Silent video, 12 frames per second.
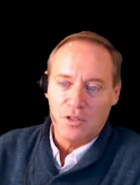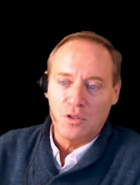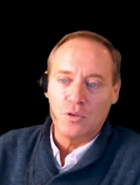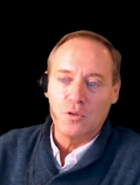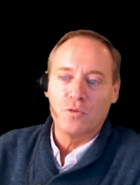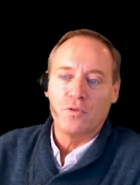
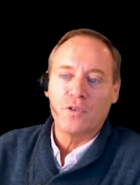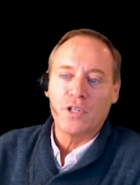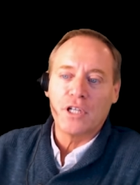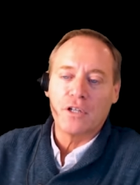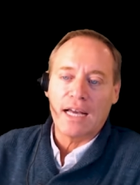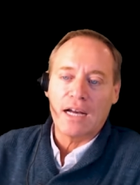you
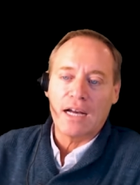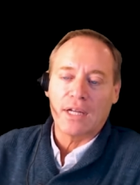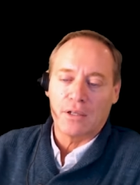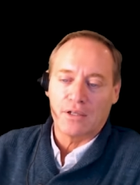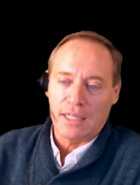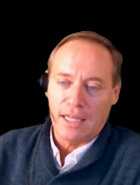figured out
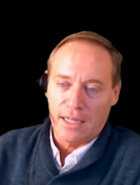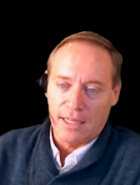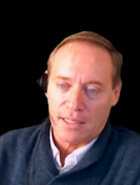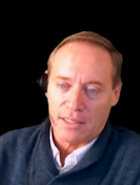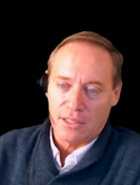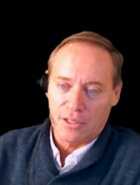how to gain
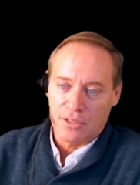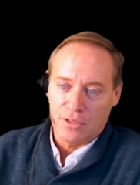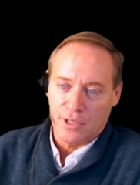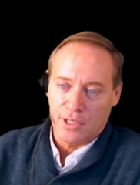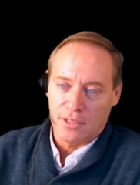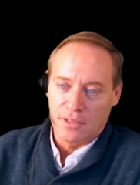access
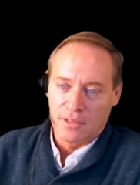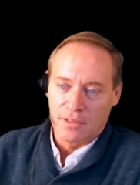to it.